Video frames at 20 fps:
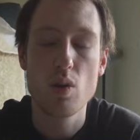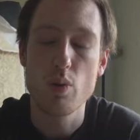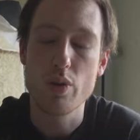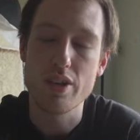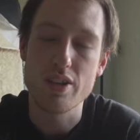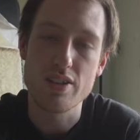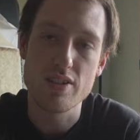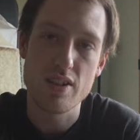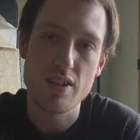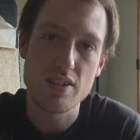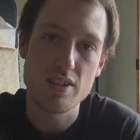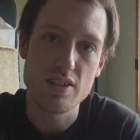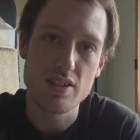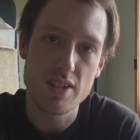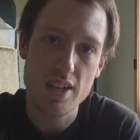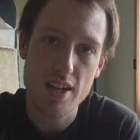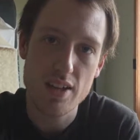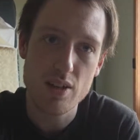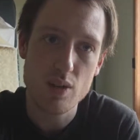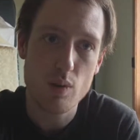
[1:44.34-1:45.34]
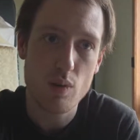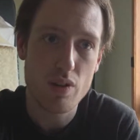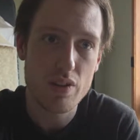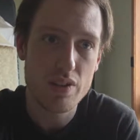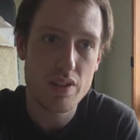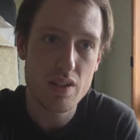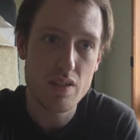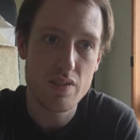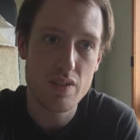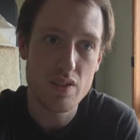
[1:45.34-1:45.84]
We conducted 10
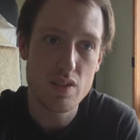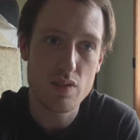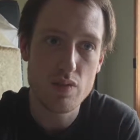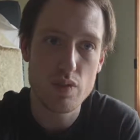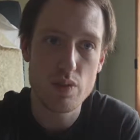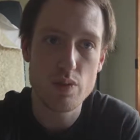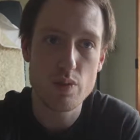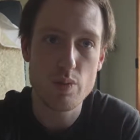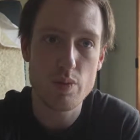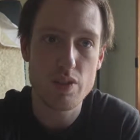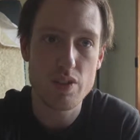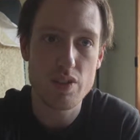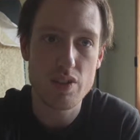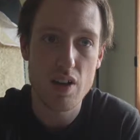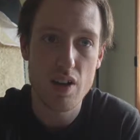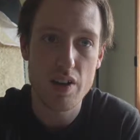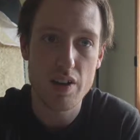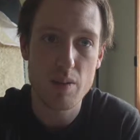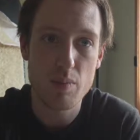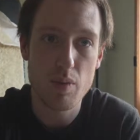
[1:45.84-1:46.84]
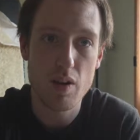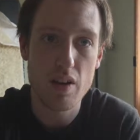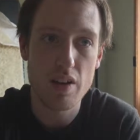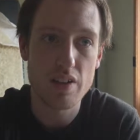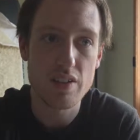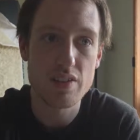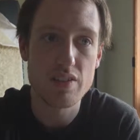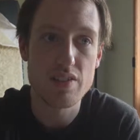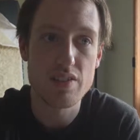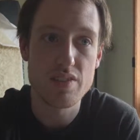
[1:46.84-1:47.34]
qualitative interviews with the target
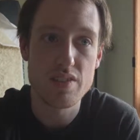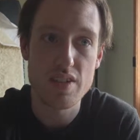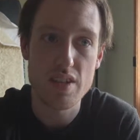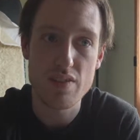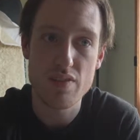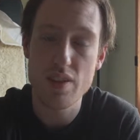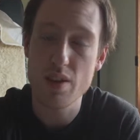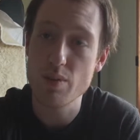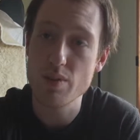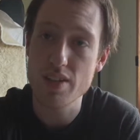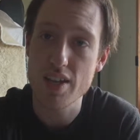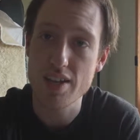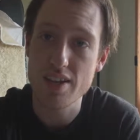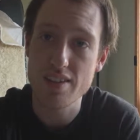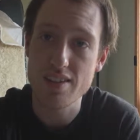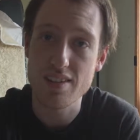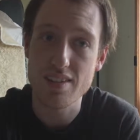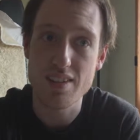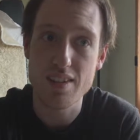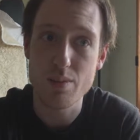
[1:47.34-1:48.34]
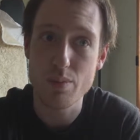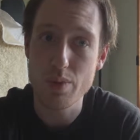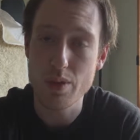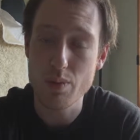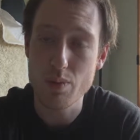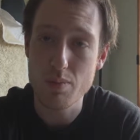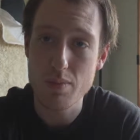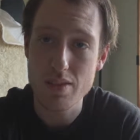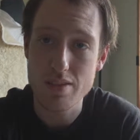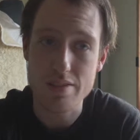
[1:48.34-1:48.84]
market to see if there was anything that we
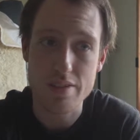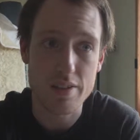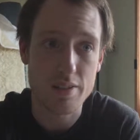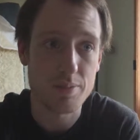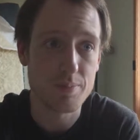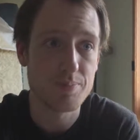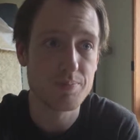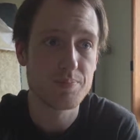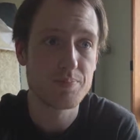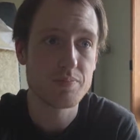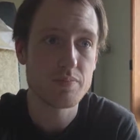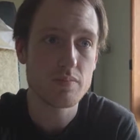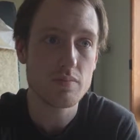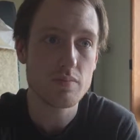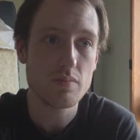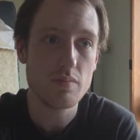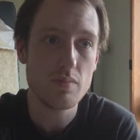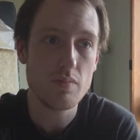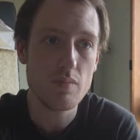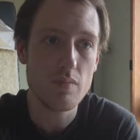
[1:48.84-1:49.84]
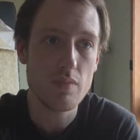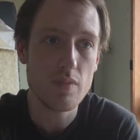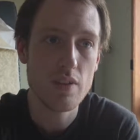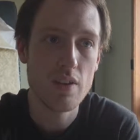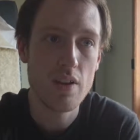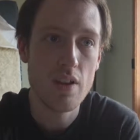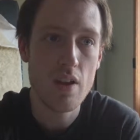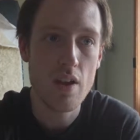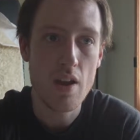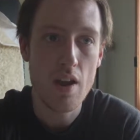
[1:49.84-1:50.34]
were missing.
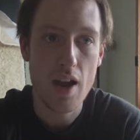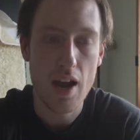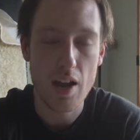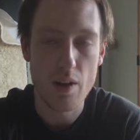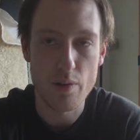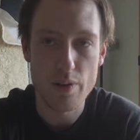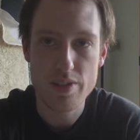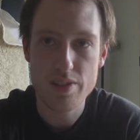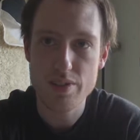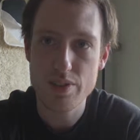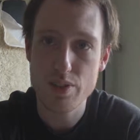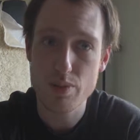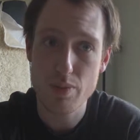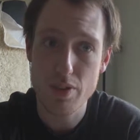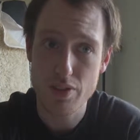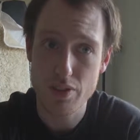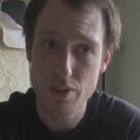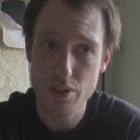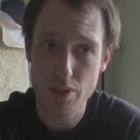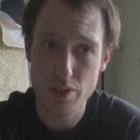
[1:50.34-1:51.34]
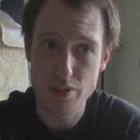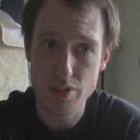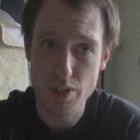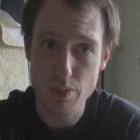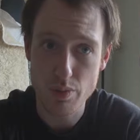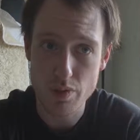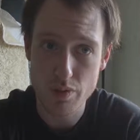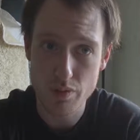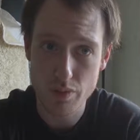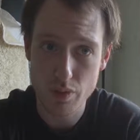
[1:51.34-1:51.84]
Our research methodology
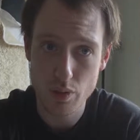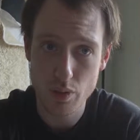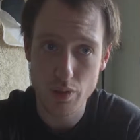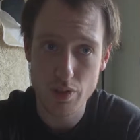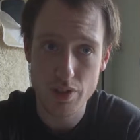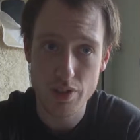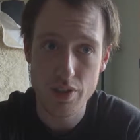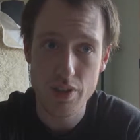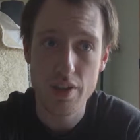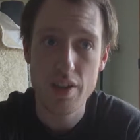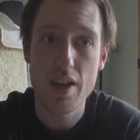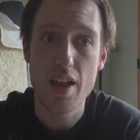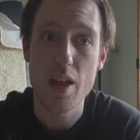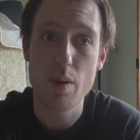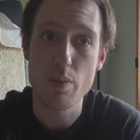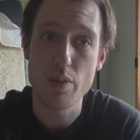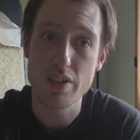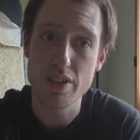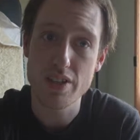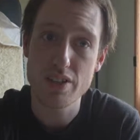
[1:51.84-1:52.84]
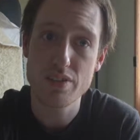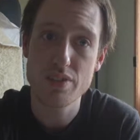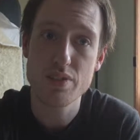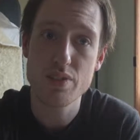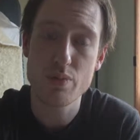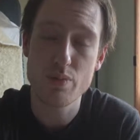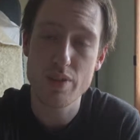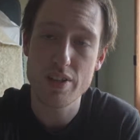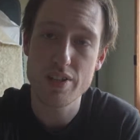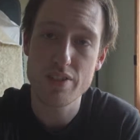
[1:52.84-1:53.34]
was flawed, and we needed
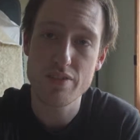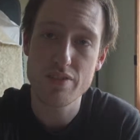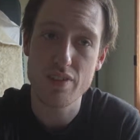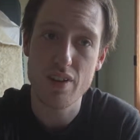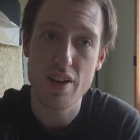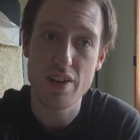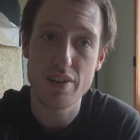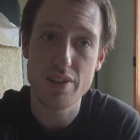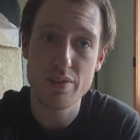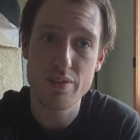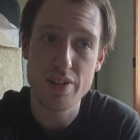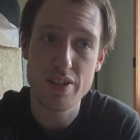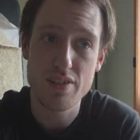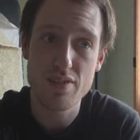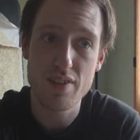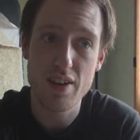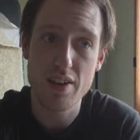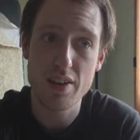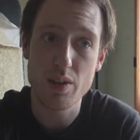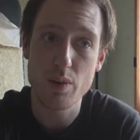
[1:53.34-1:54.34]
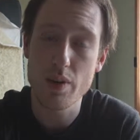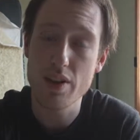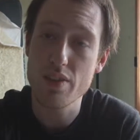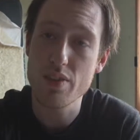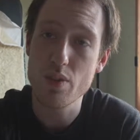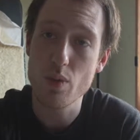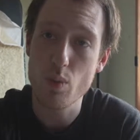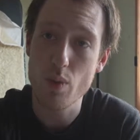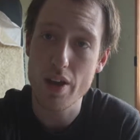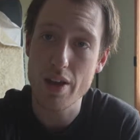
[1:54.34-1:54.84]
to redefine and reevaluate
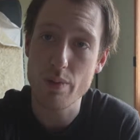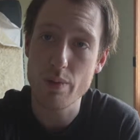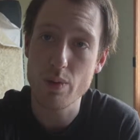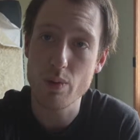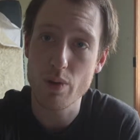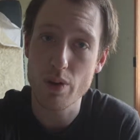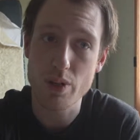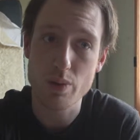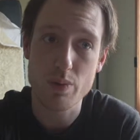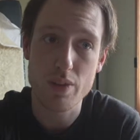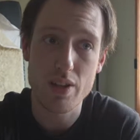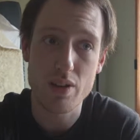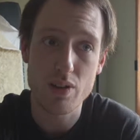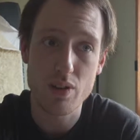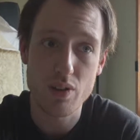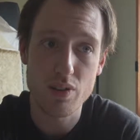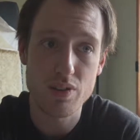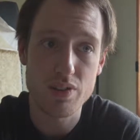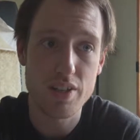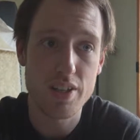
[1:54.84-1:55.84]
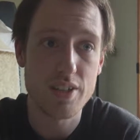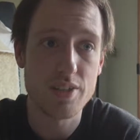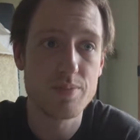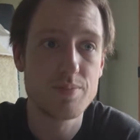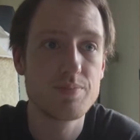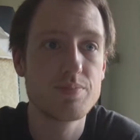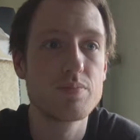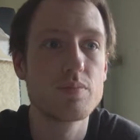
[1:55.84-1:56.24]
the way we worked with our content.